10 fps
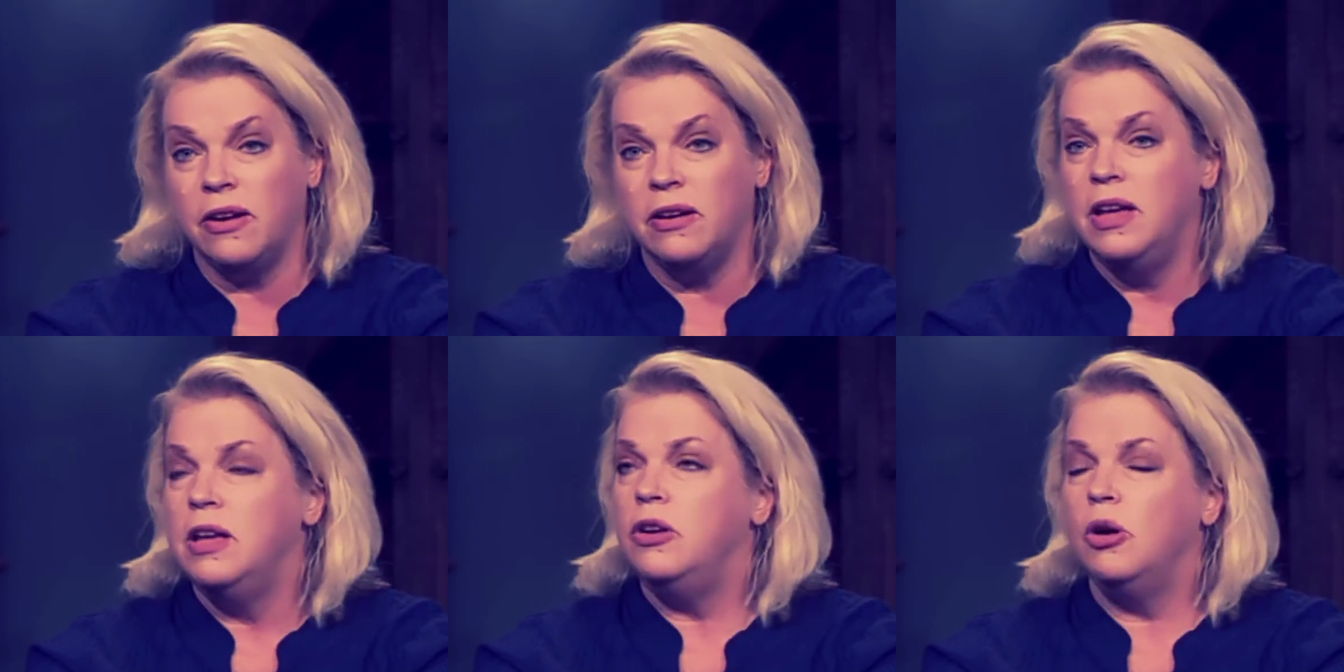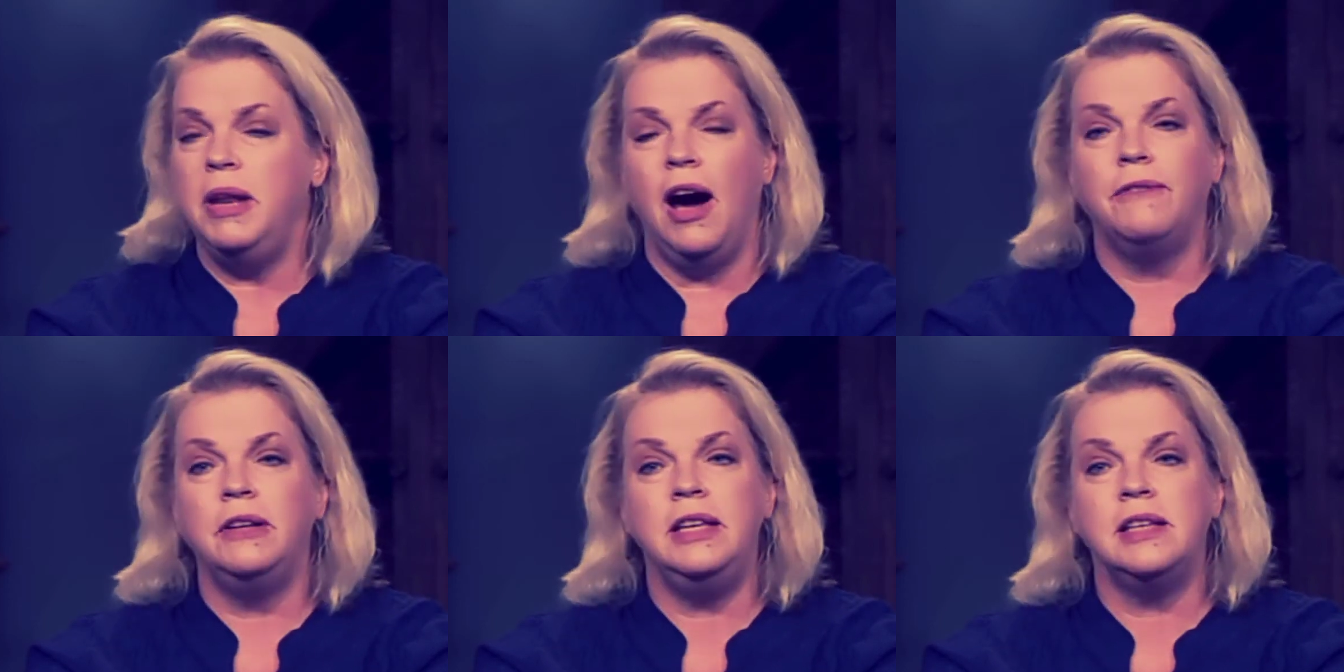Nobody offered these
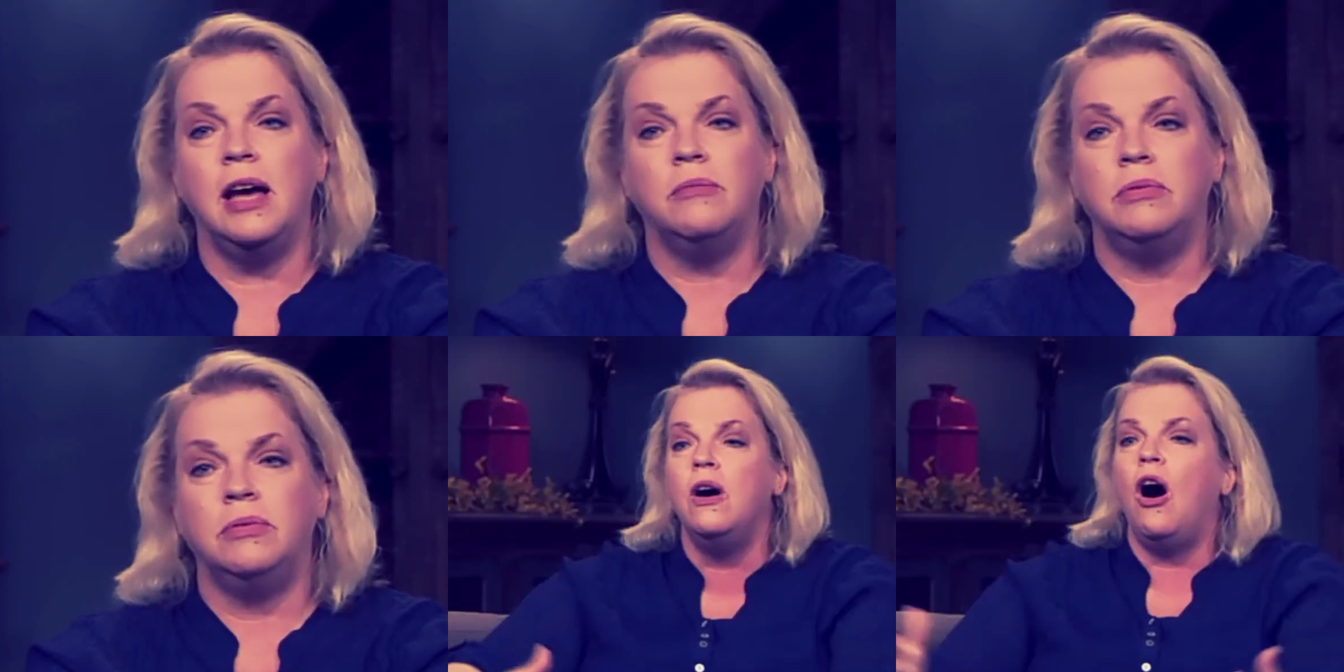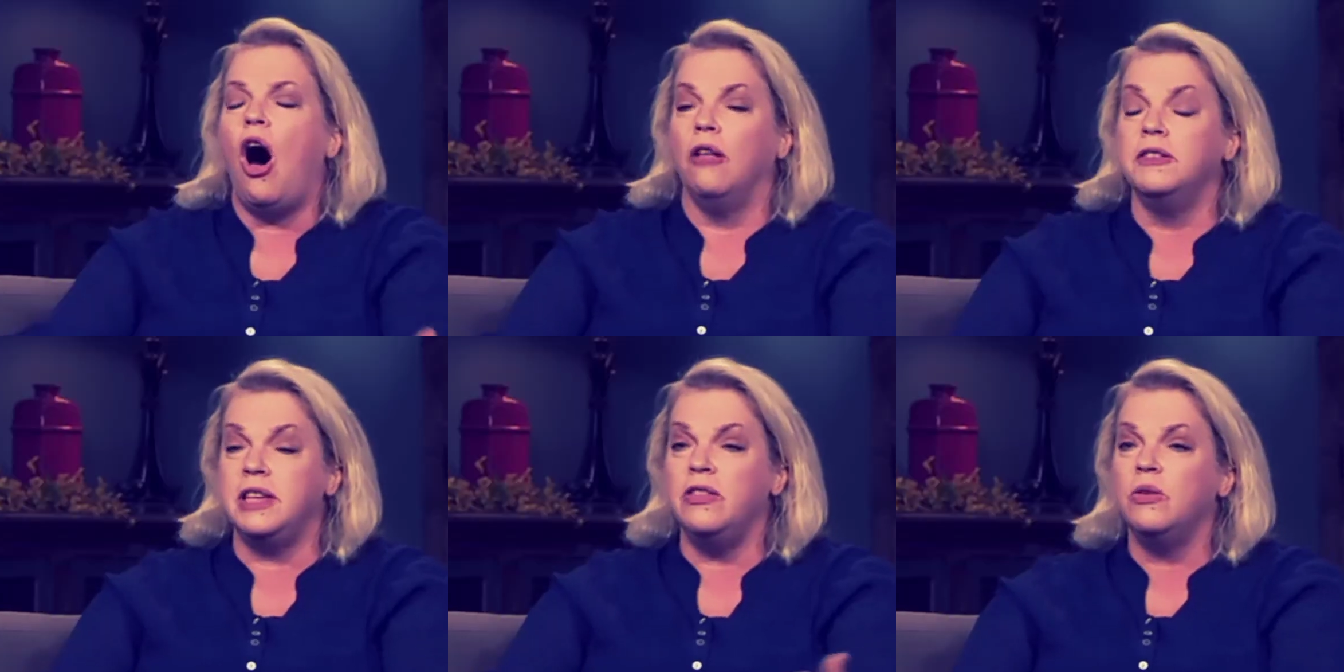up. All of a sudden,
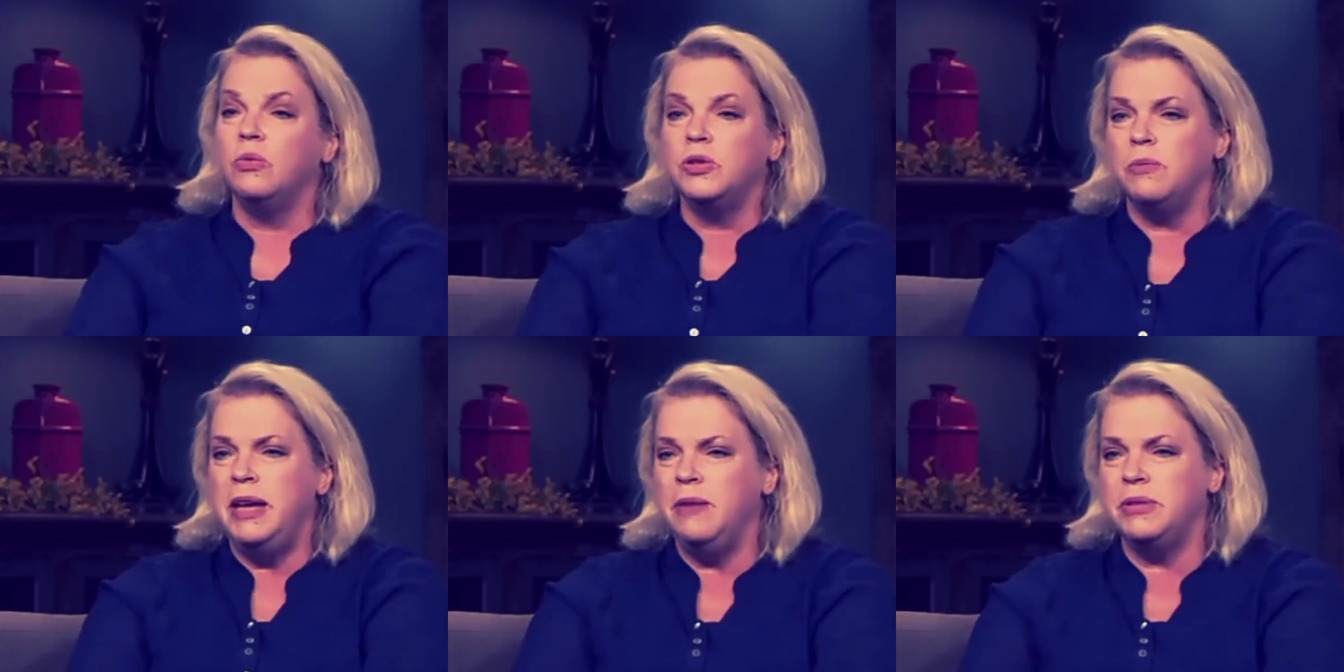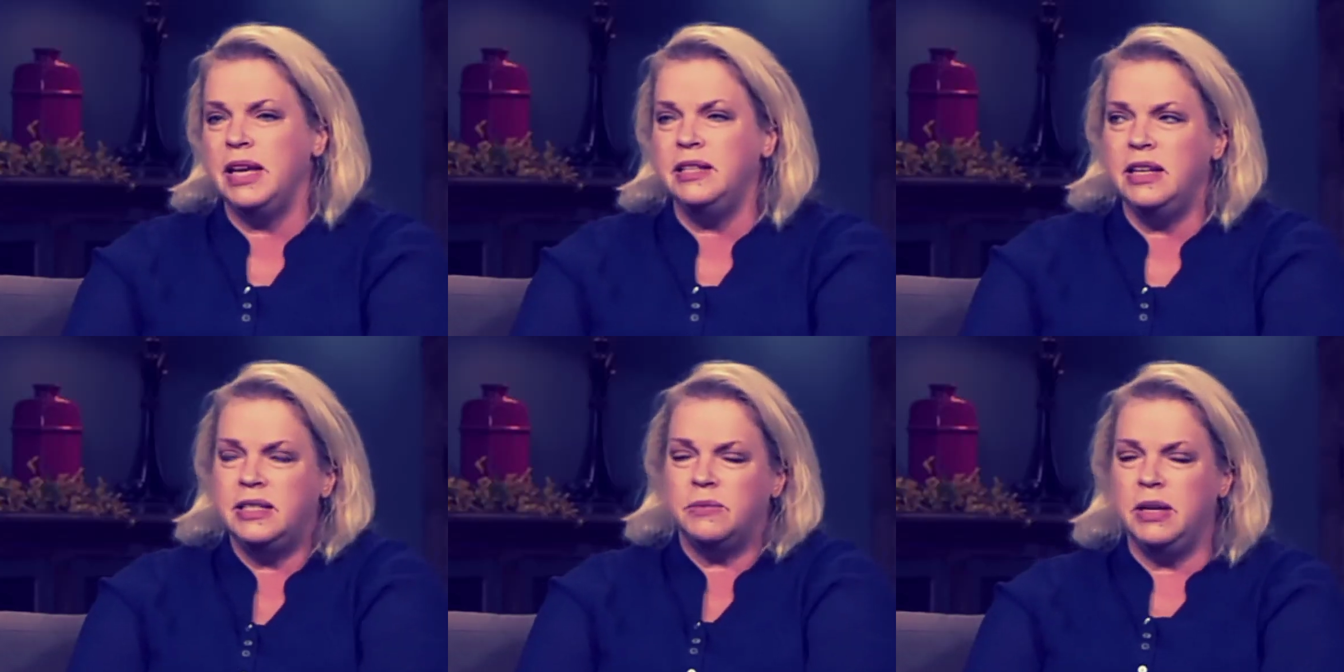the rules are being presented.
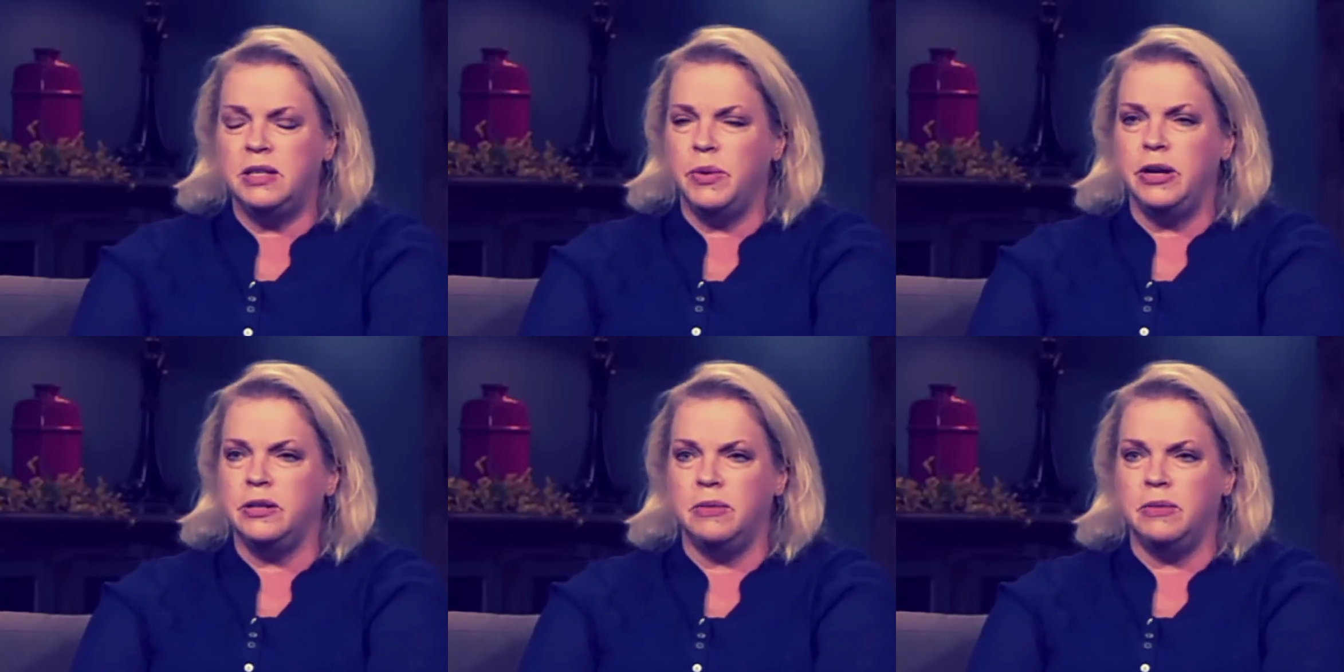It's weird to me.